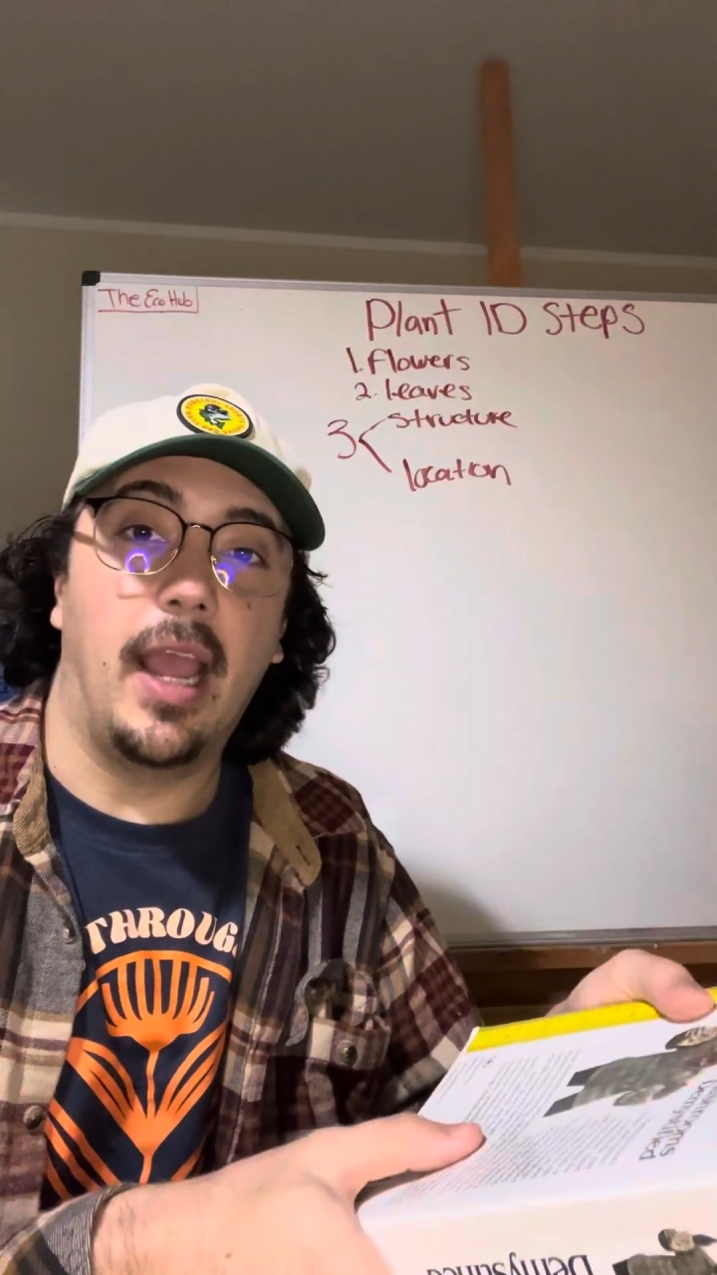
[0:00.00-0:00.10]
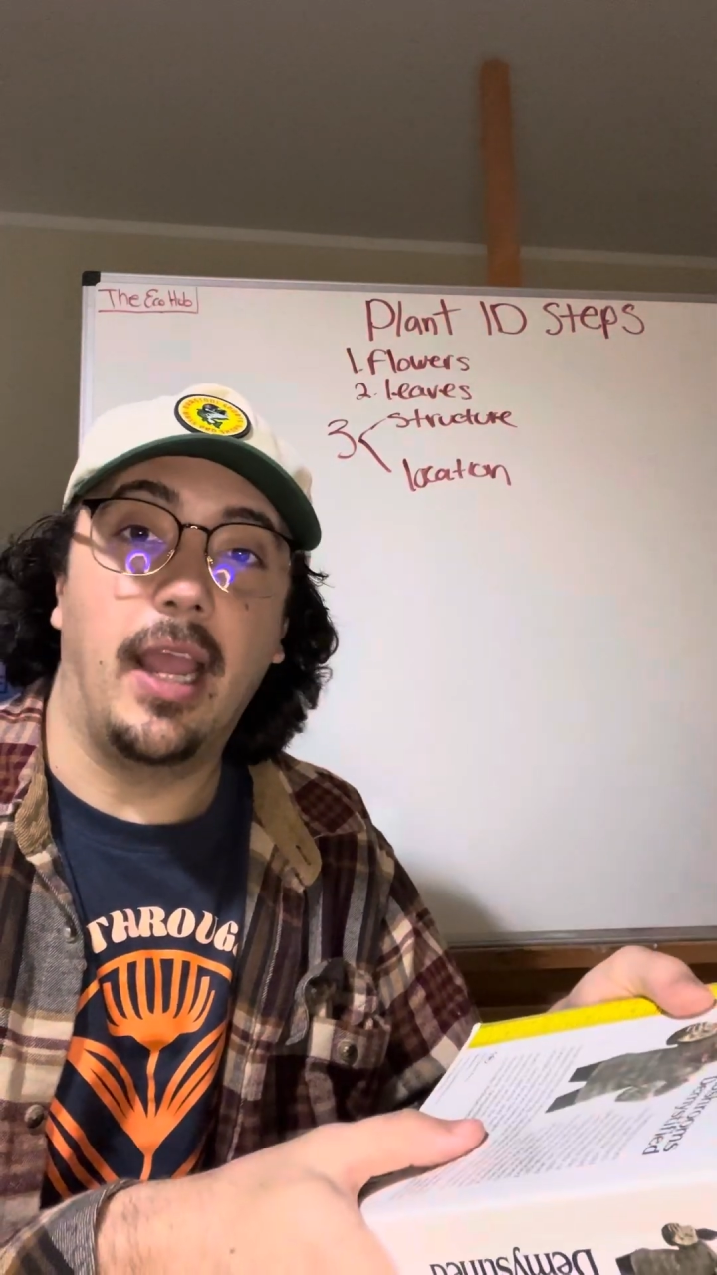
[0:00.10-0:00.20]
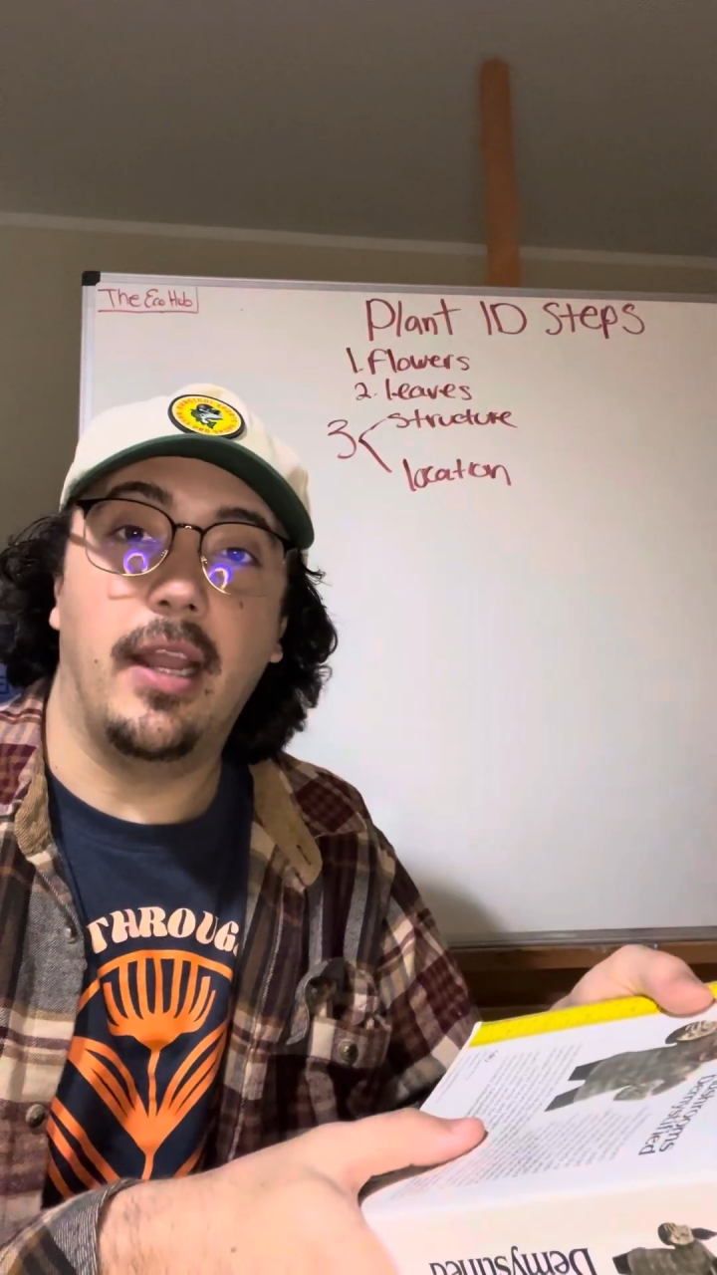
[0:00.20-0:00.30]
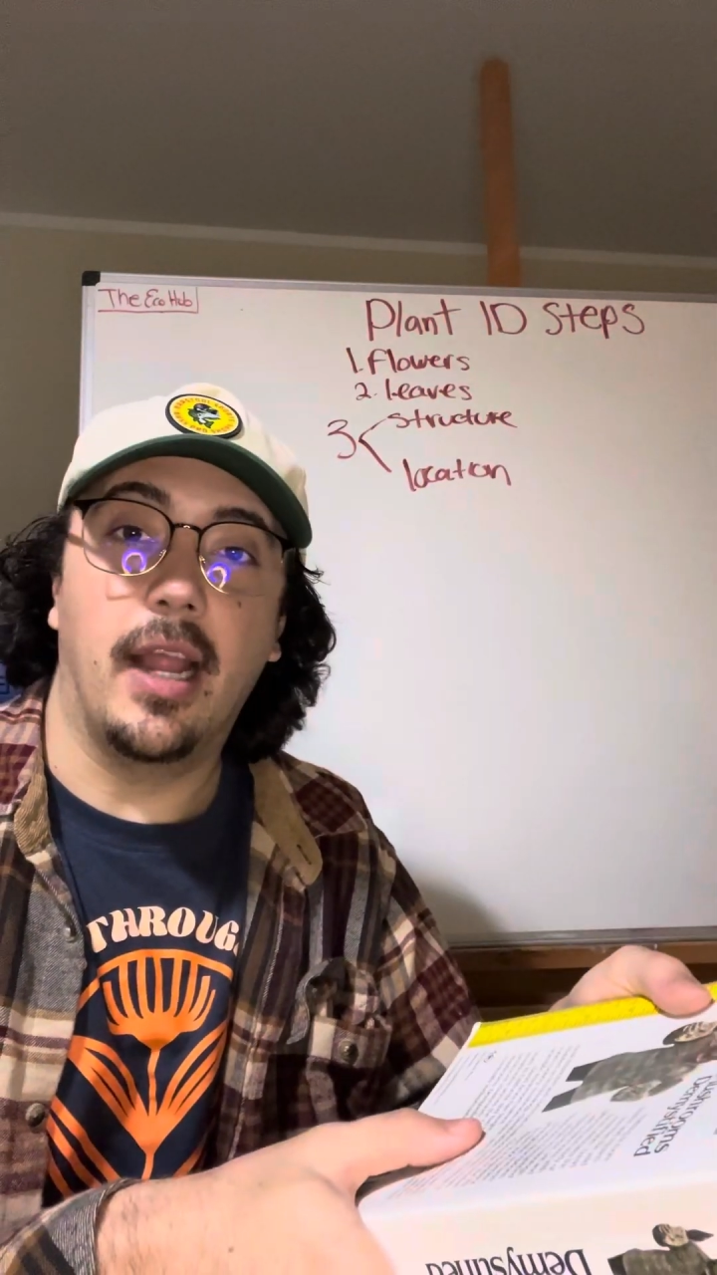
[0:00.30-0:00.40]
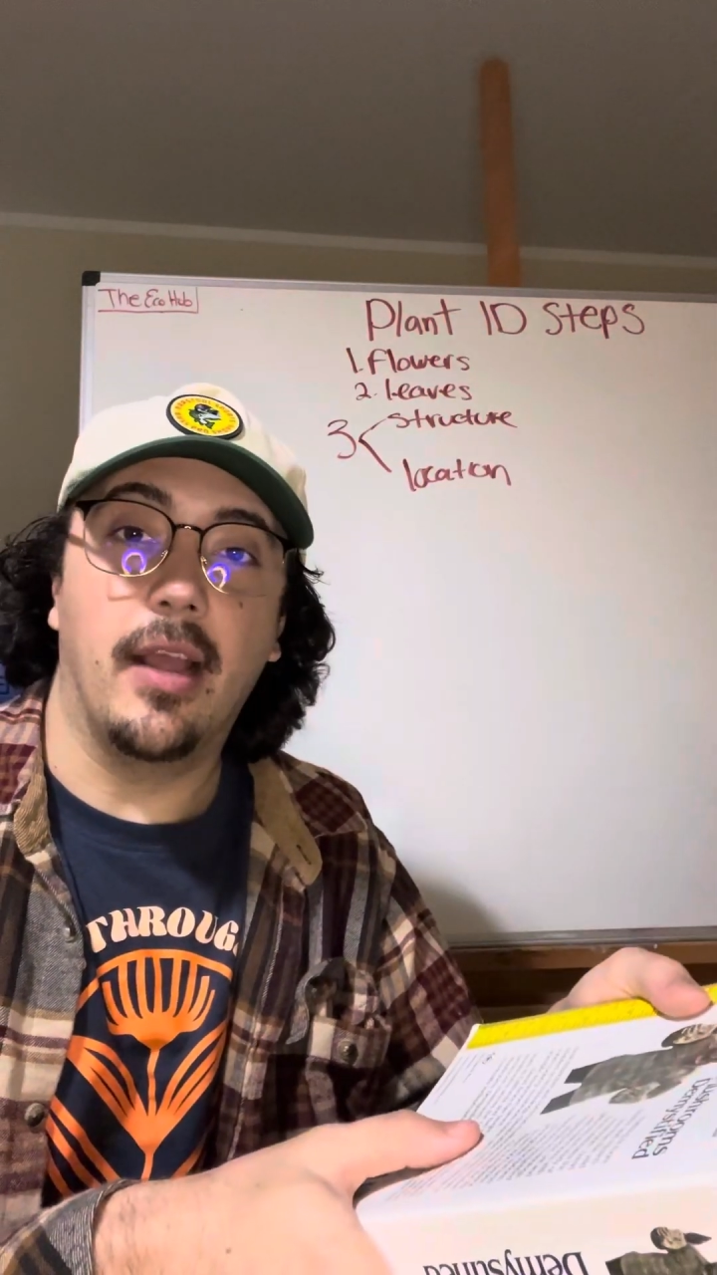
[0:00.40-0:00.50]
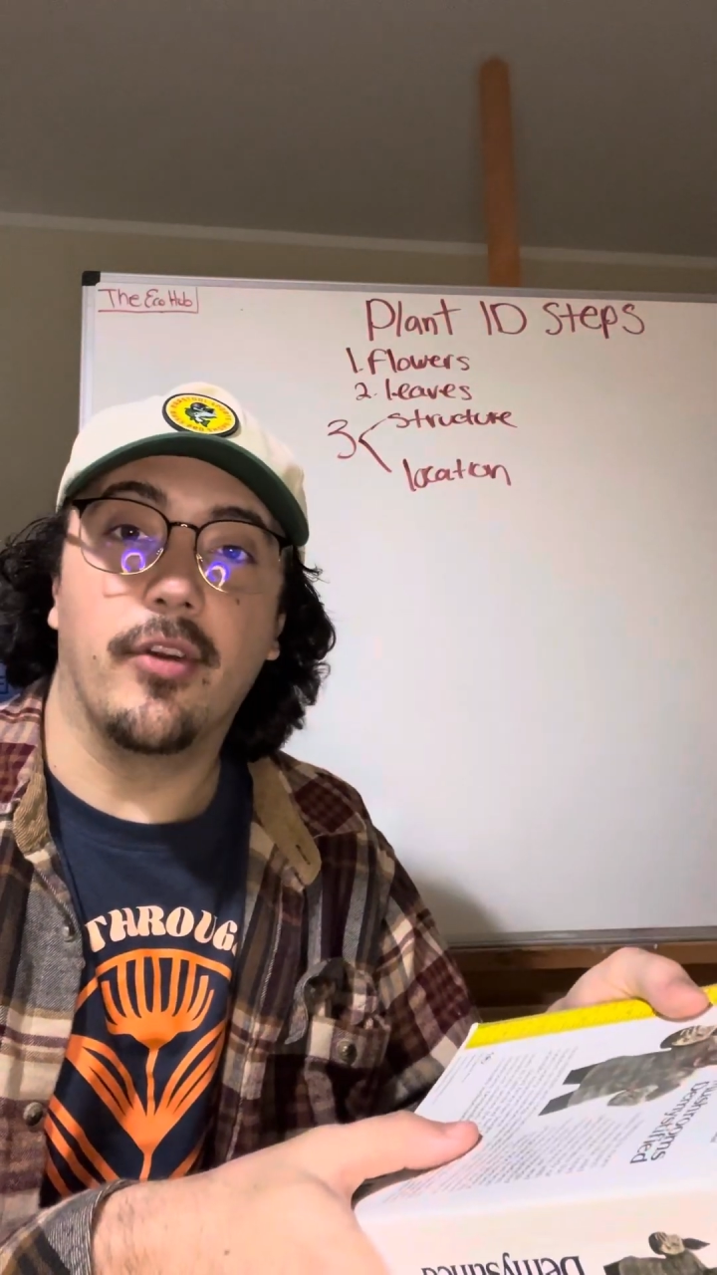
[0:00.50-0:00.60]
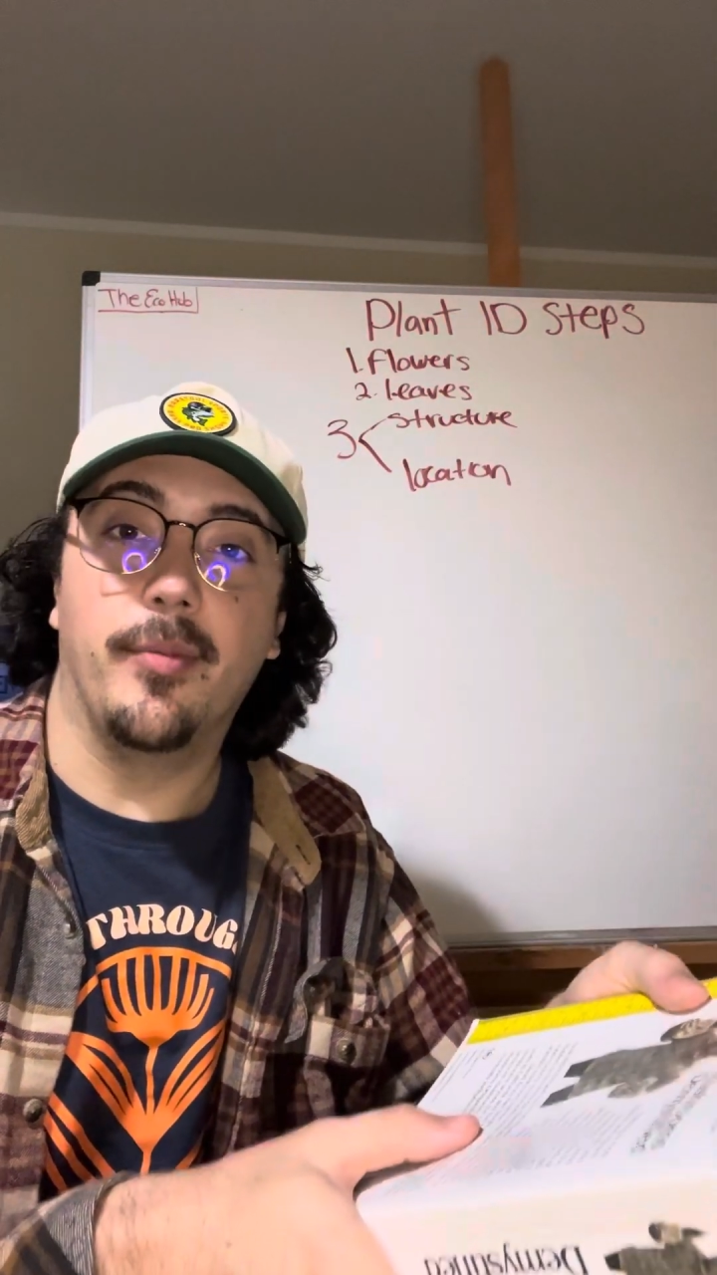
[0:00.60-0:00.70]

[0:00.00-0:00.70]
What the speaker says: ate every